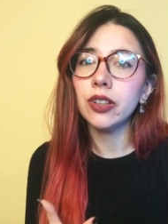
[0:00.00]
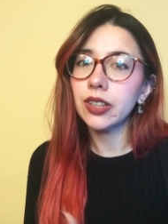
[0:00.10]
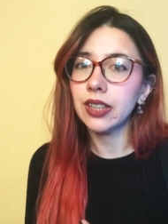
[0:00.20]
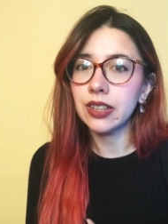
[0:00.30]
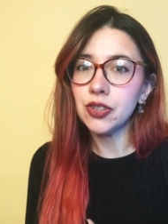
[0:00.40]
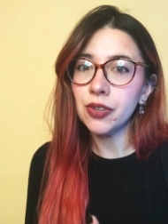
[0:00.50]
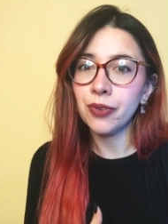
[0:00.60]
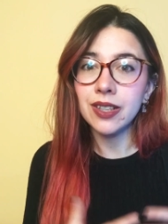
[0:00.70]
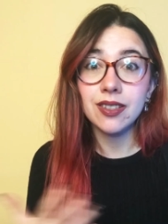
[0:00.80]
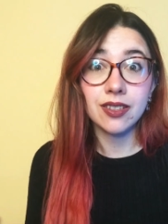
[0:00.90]
learn English
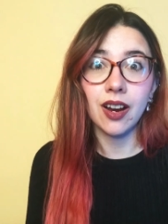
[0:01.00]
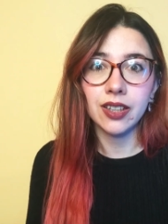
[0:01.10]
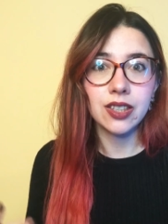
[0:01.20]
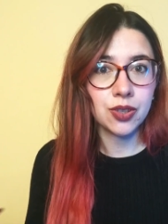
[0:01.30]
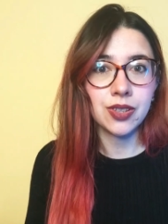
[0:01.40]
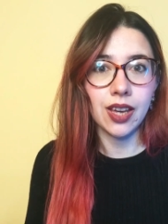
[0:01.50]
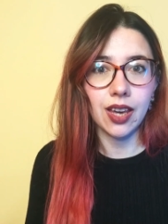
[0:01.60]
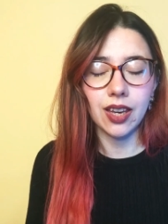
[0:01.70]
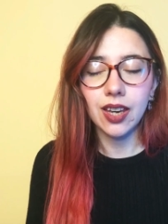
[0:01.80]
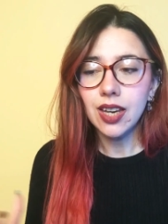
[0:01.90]
if I started
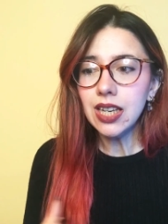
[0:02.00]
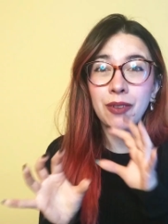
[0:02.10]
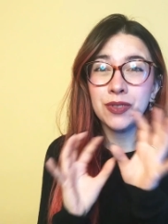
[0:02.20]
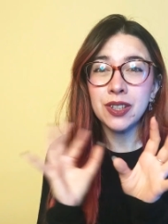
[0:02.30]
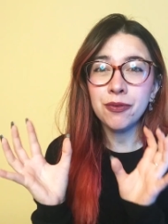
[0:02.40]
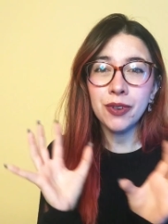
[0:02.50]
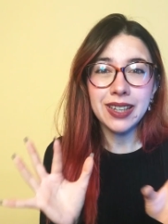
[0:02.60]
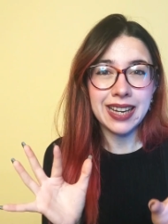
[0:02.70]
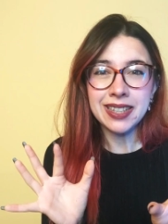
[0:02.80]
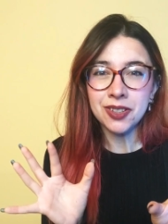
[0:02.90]
today. You have
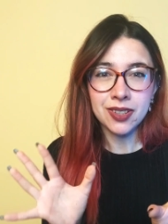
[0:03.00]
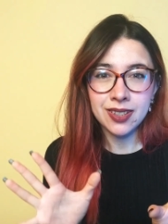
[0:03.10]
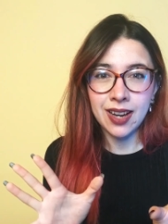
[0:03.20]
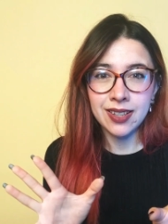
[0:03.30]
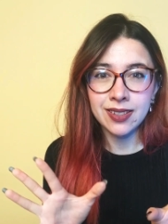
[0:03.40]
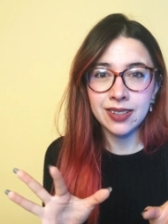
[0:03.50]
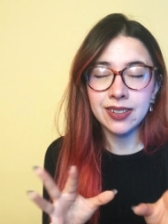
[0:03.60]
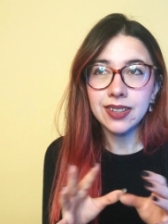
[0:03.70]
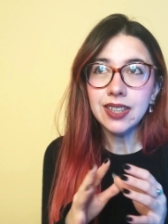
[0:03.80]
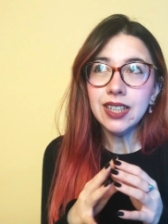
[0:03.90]
different
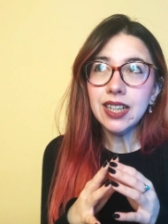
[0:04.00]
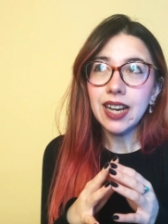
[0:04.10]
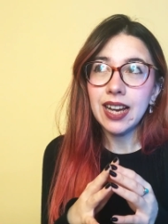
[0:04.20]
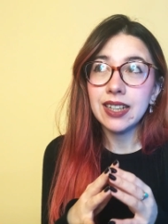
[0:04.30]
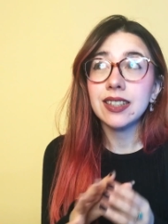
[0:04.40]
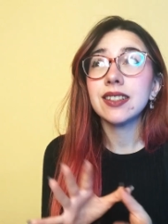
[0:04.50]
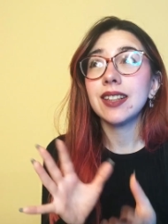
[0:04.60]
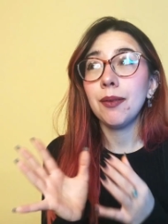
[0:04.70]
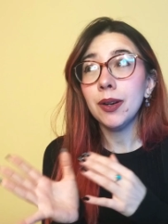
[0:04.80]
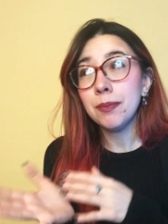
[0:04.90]
exercises, and
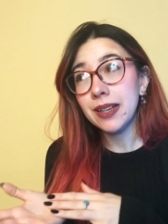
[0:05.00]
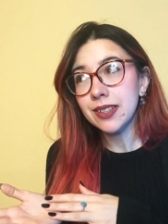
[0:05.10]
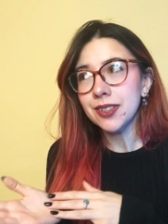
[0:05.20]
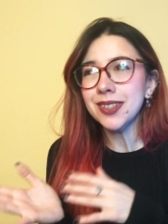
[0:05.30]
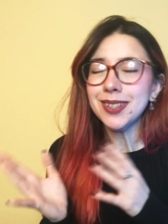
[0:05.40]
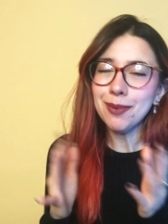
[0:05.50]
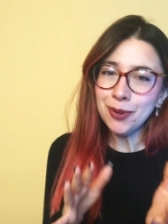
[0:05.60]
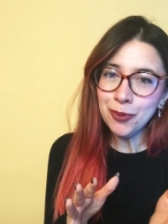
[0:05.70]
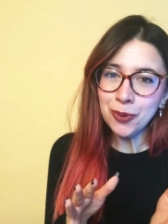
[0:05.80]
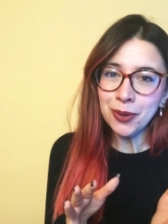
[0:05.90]
some are better, some
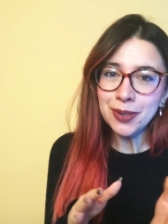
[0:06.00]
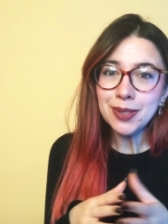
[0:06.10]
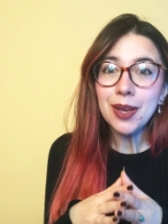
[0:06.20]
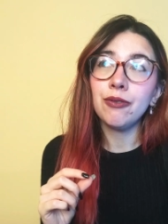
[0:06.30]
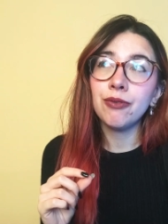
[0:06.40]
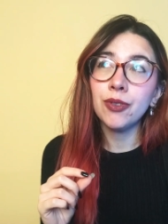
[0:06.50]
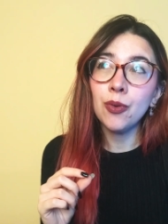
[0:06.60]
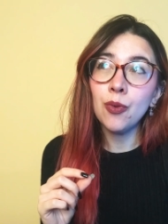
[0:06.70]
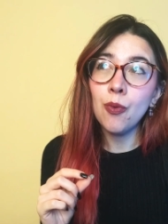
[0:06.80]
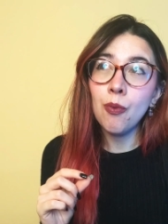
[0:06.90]
are worse. If
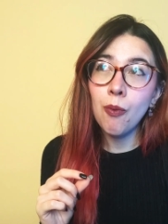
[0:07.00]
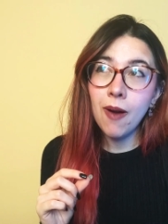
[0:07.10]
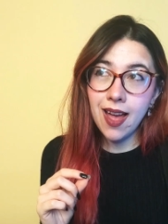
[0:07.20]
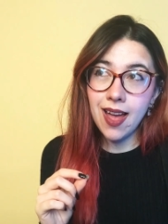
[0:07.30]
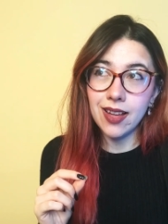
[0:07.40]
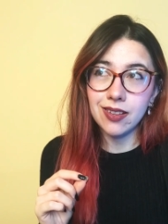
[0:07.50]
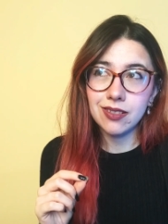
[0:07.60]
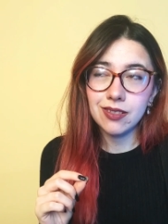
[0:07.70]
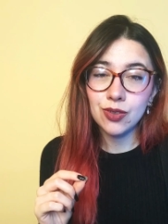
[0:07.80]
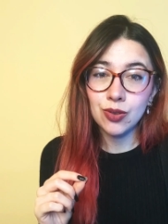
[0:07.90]
you were
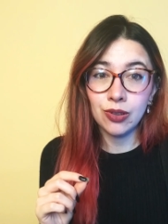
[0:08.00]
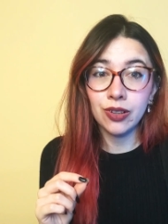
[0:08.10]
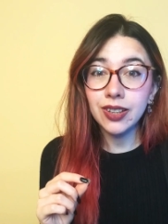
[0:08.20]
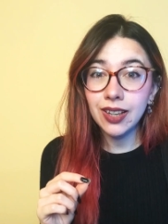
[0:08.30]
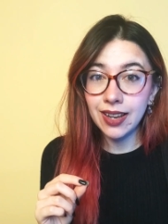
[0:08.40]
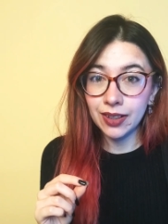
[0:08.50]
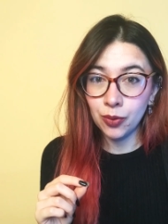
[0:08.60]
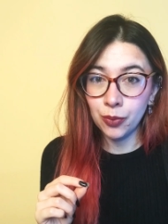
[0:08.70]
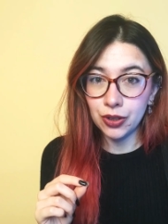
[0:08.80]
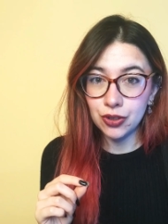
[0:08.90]
to learn a
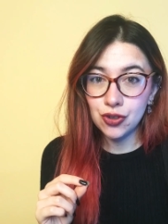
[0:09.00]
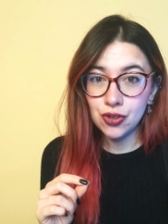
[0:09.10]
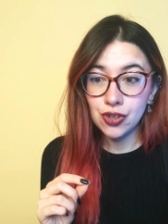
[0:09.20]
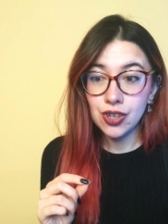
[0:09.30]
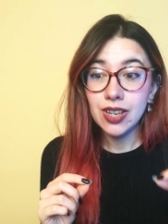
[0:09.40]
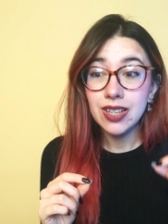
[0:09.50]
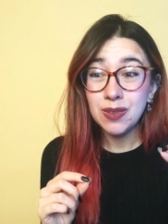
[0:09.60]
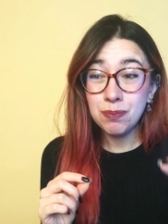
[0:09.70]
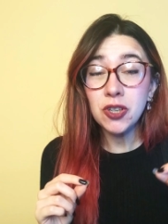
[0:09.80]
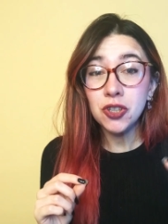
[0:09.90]
language,
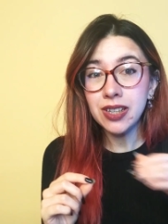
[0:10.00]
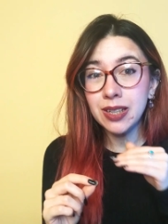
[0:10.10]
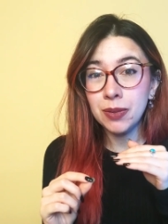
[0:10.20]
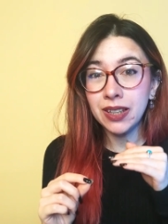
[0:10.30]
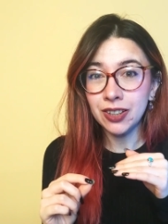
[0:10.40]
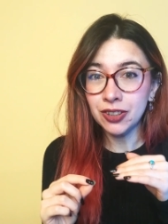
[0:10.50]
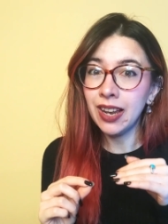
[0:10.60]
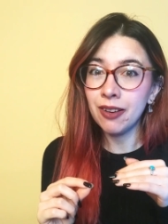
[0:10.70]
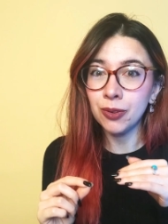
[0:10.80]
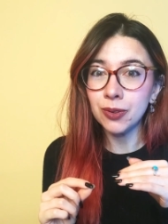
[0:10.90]
especially at beginner
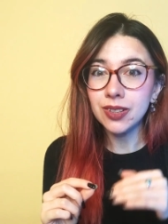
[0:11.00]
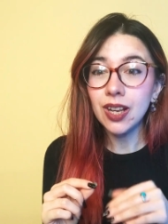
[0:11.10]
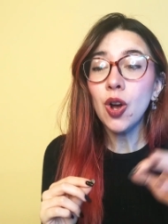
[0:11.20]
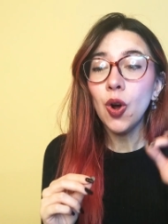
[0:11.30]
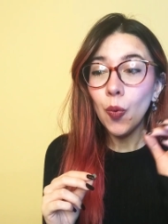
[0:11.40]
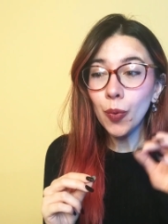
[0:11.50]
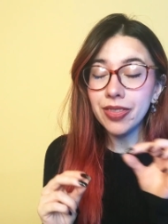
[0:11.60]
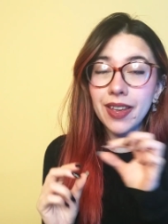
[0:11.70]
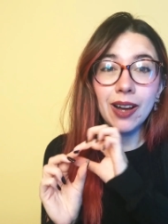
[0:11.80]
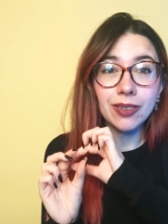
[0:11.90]
levels,
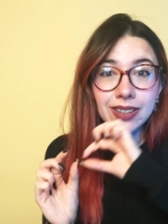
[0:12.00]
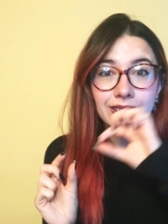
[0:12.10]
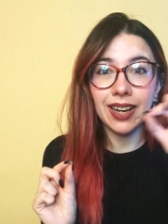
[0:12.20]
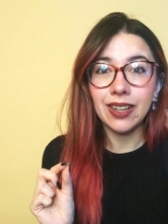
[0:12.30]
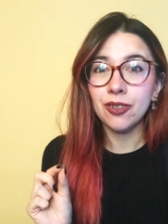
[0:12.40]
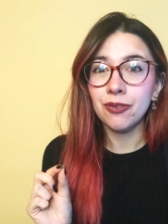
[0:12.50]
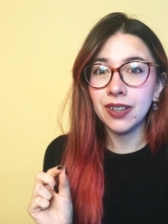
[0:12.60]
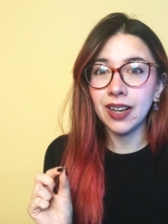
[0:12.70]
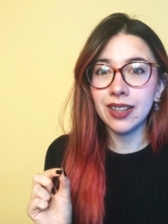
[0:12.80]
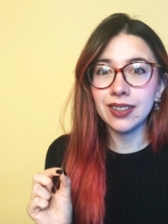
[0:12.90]
without that kind of
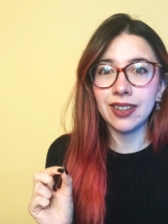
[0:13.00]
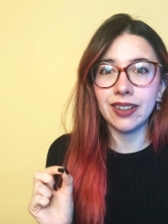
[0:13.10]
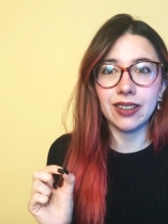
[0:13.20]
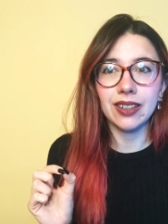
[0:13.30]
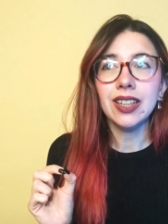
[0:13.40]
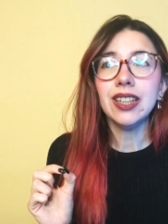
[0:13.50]
guideline,